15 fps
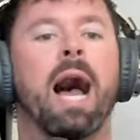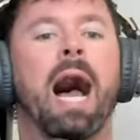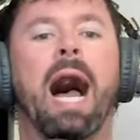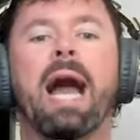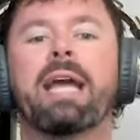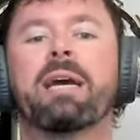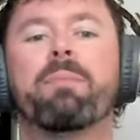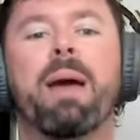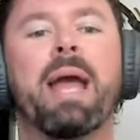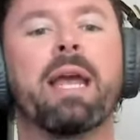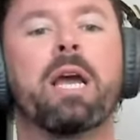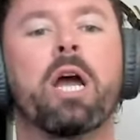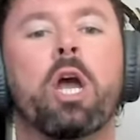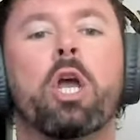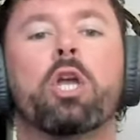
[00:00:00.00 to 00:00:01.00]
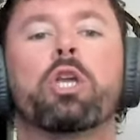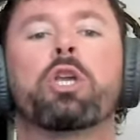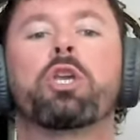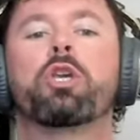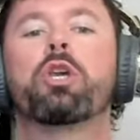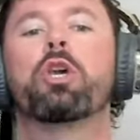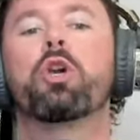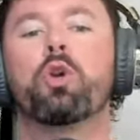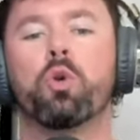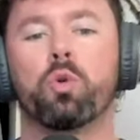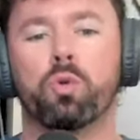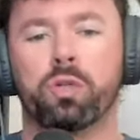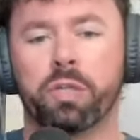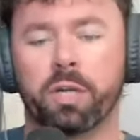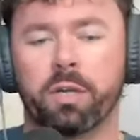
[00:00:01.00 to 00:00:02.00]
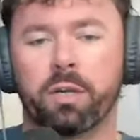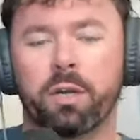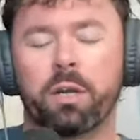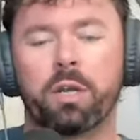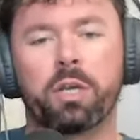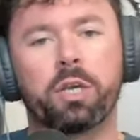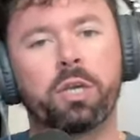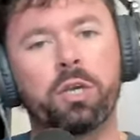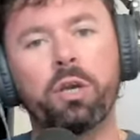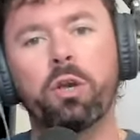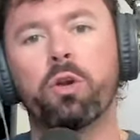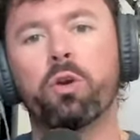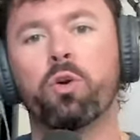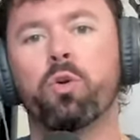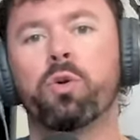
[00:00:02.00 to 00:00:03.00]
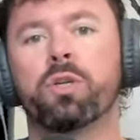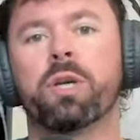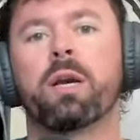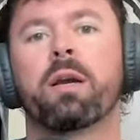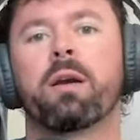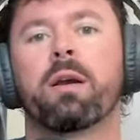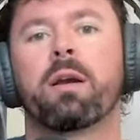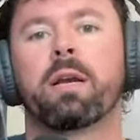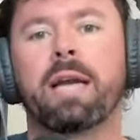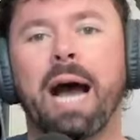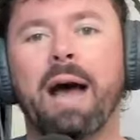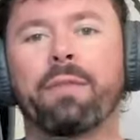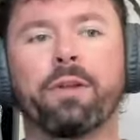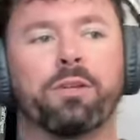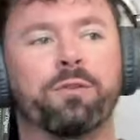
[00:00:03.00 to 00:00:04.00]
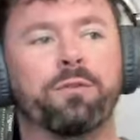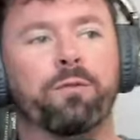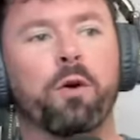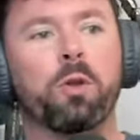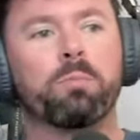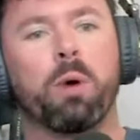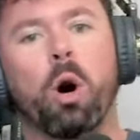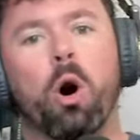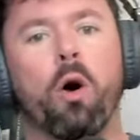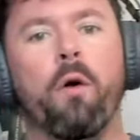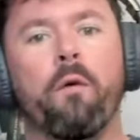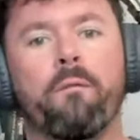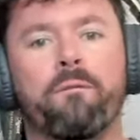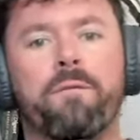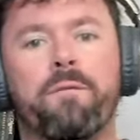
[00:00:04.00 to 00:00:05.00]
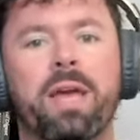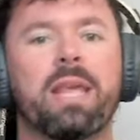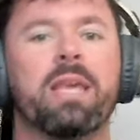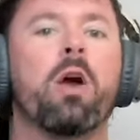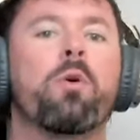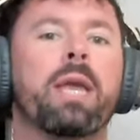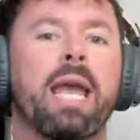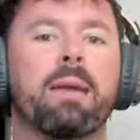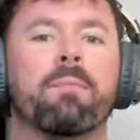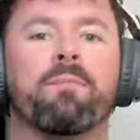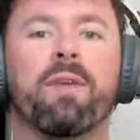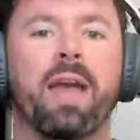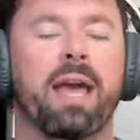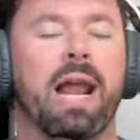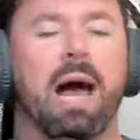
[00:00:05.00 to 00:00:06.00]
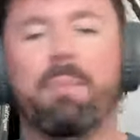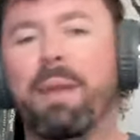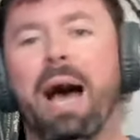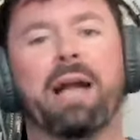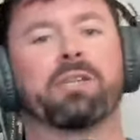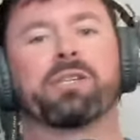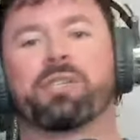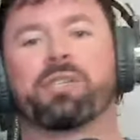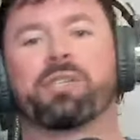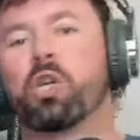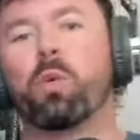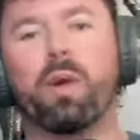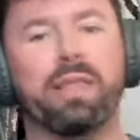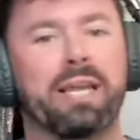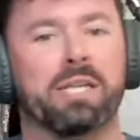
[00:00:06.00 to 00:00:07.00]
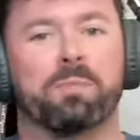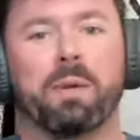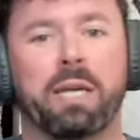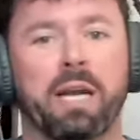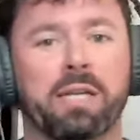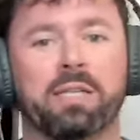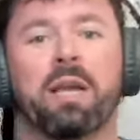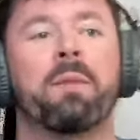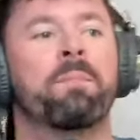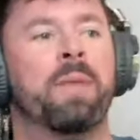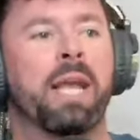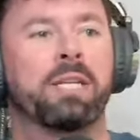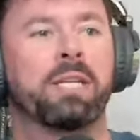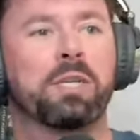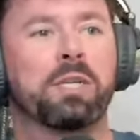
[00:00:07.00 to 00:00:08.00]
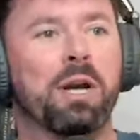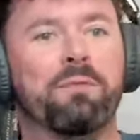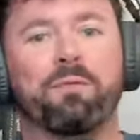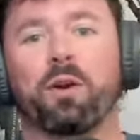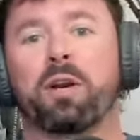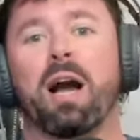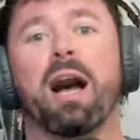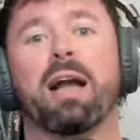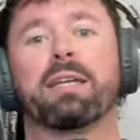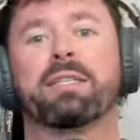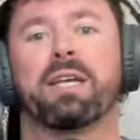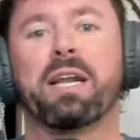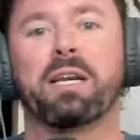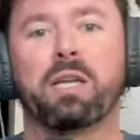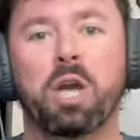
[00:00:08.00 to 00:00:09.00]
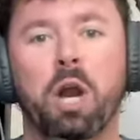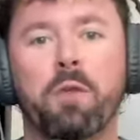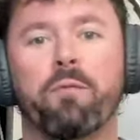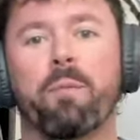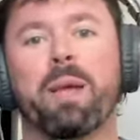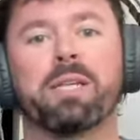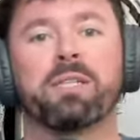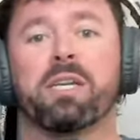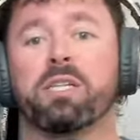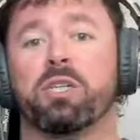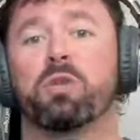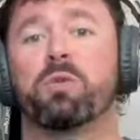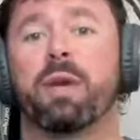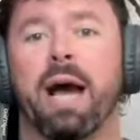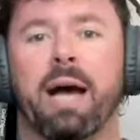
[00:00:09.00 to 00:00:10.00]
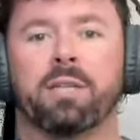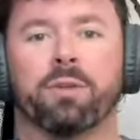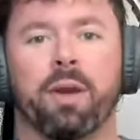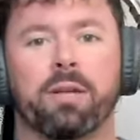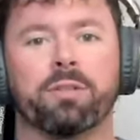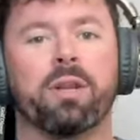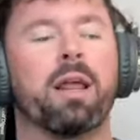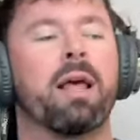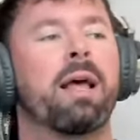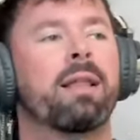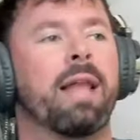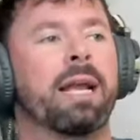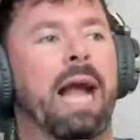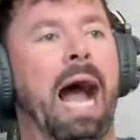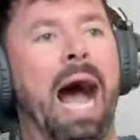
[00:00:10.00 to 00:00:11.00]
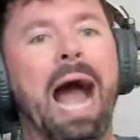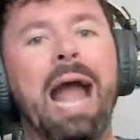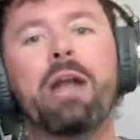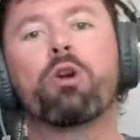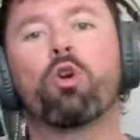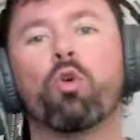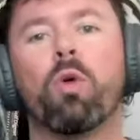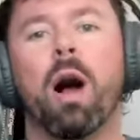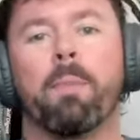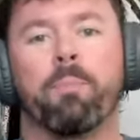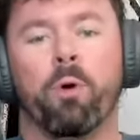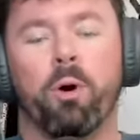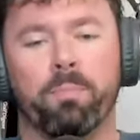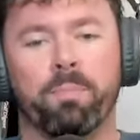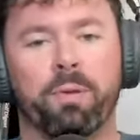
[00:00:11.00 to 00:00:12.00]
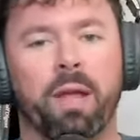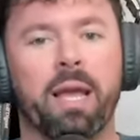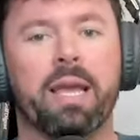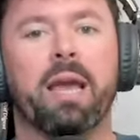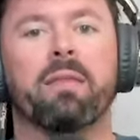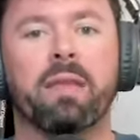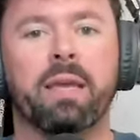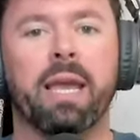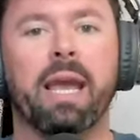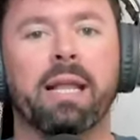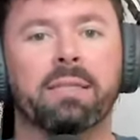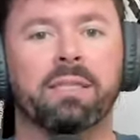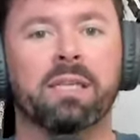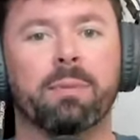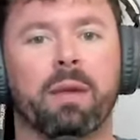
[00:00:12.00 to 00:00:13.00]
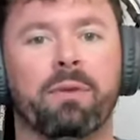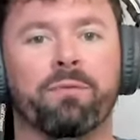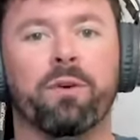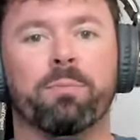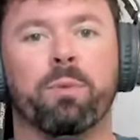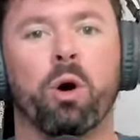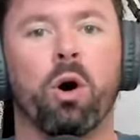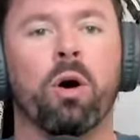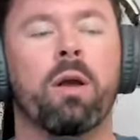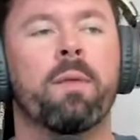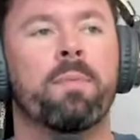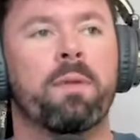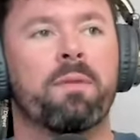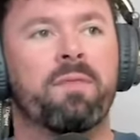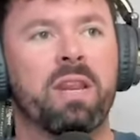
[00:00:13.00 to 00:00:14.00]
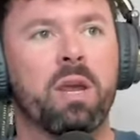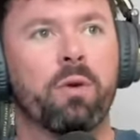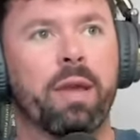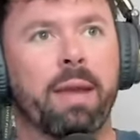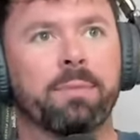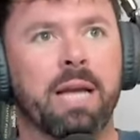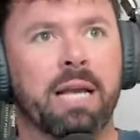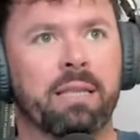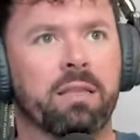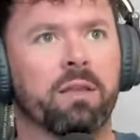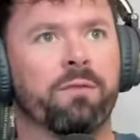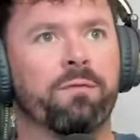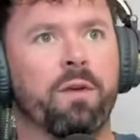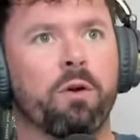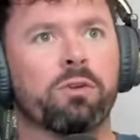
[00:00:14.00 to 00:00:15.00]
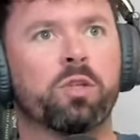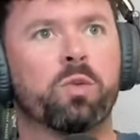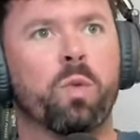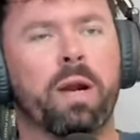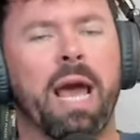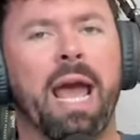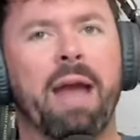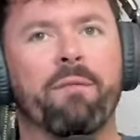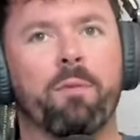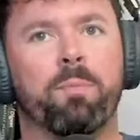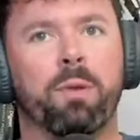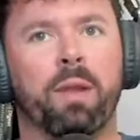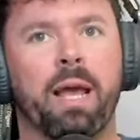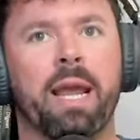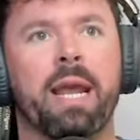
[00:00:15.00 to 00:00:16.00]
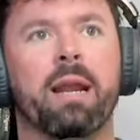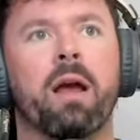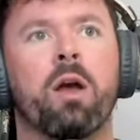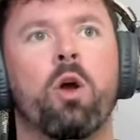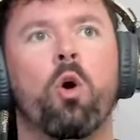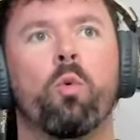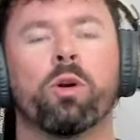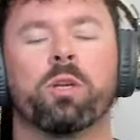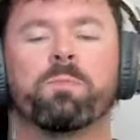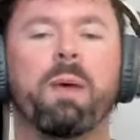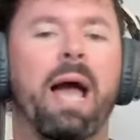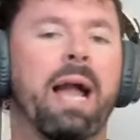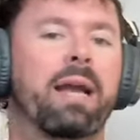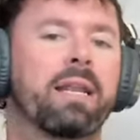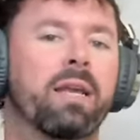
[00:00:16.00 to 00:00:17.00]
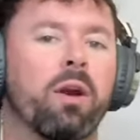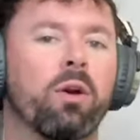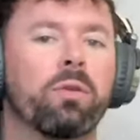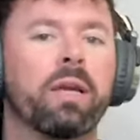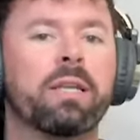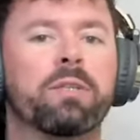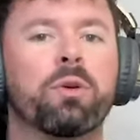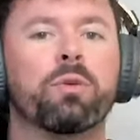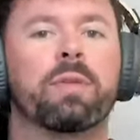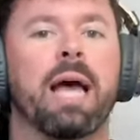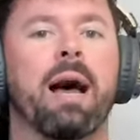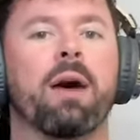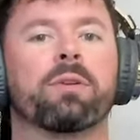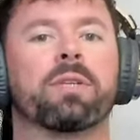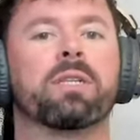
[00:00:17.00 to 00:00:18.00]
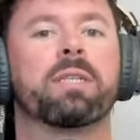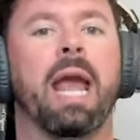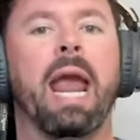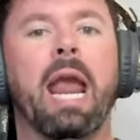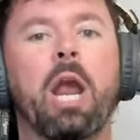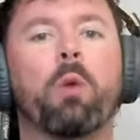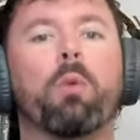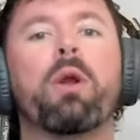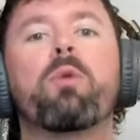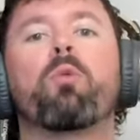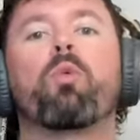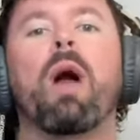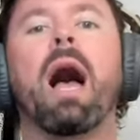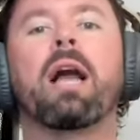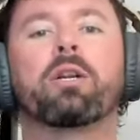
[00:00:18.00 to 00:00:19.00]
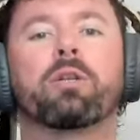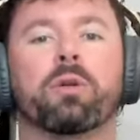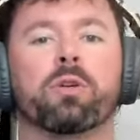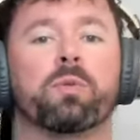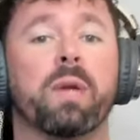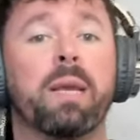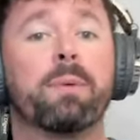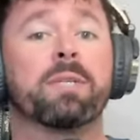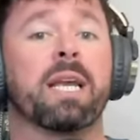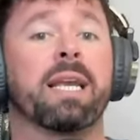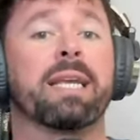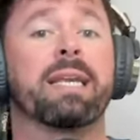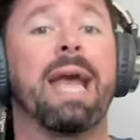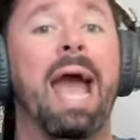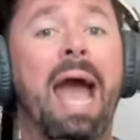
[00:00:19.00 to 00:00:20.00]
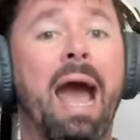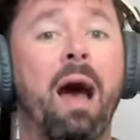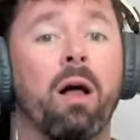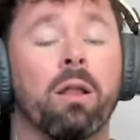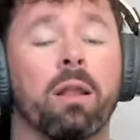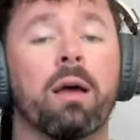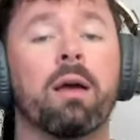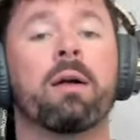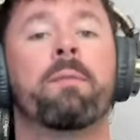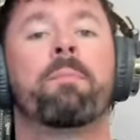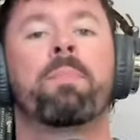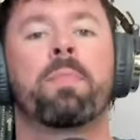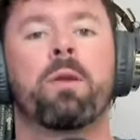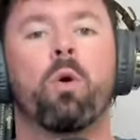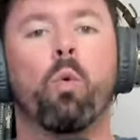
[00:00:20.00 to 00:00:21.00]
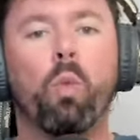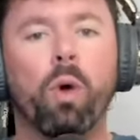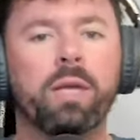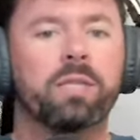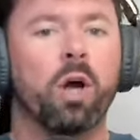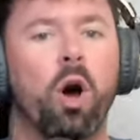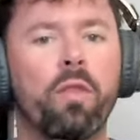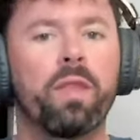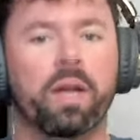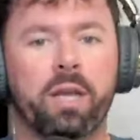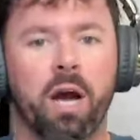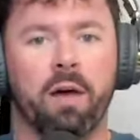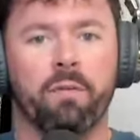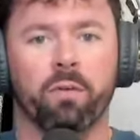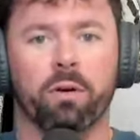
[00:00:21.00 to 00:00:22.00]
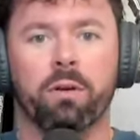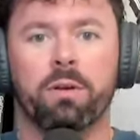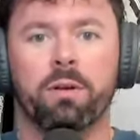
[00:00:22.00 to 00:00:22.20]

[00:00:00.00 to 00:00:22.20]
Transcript: I am a huge, huge college football video game fan. I'm not just doing this because it's good for content, good for business. You guys are interested. Like, I grew up on playing the NCAA football video games. I think the first one I ever played was back in the early 2000s. Aaron Rodgers, when he was at Cal, was on the cover.